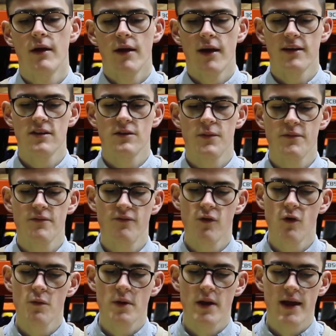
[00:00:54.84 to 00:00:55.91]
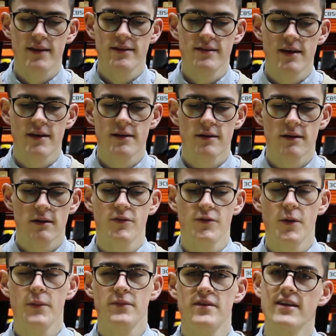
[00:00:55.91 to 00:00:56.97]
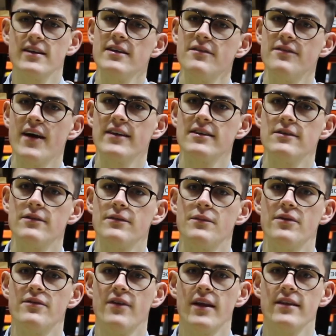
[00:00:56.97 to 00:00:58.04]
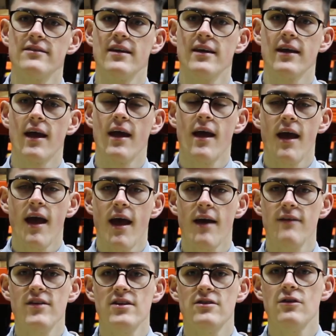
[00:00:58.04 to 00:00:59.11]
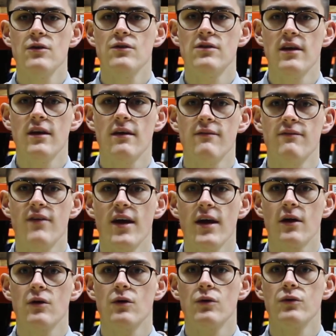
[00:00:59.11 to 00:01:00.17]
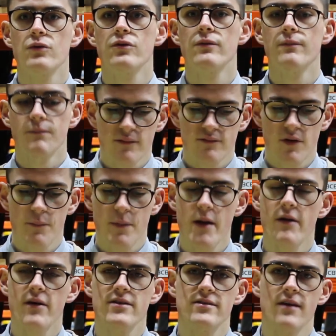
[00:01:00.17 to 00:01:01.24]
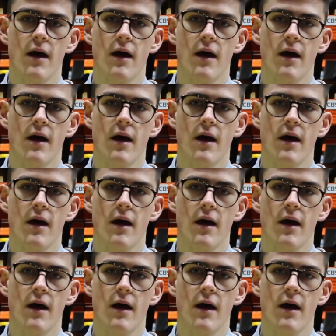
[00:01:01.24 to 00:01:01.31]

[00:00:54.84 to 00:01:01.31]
It has been formulated to be particularly effective in preventing heavy duty vehicles for periods